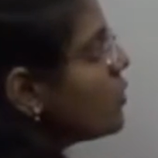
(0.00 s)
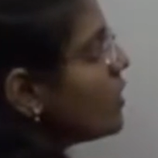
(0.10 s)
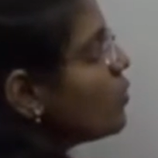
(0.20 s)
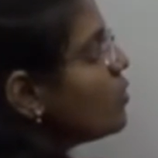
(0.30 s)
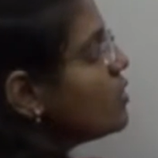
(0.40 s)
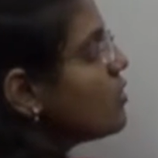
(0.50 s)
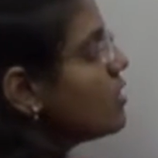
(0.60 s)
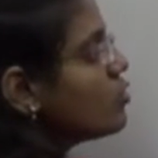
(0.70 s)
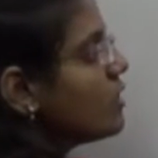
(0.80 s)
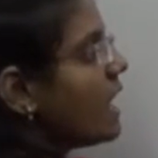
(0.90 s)
over, no is over,
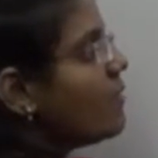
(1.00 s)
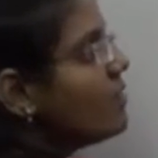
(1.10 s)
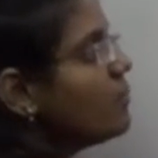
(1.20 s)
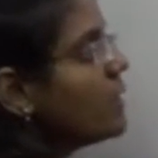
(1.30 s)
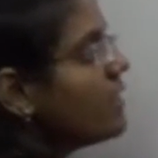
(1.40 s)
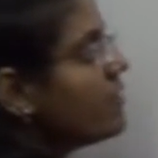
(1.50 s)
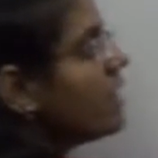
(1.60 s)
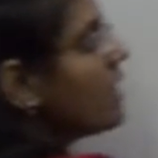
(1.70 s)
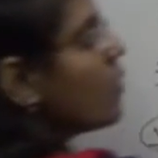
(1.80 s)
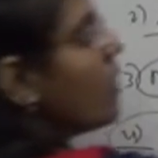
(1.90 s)
so tam will be
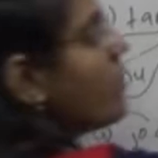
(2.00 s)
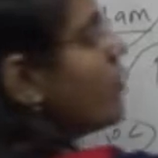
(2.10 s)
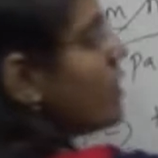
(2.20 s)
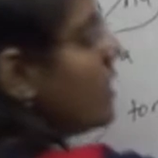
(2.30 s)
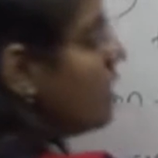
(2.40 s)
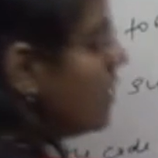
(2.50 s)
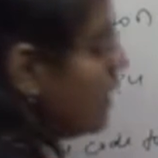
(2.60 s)
definitely coded for the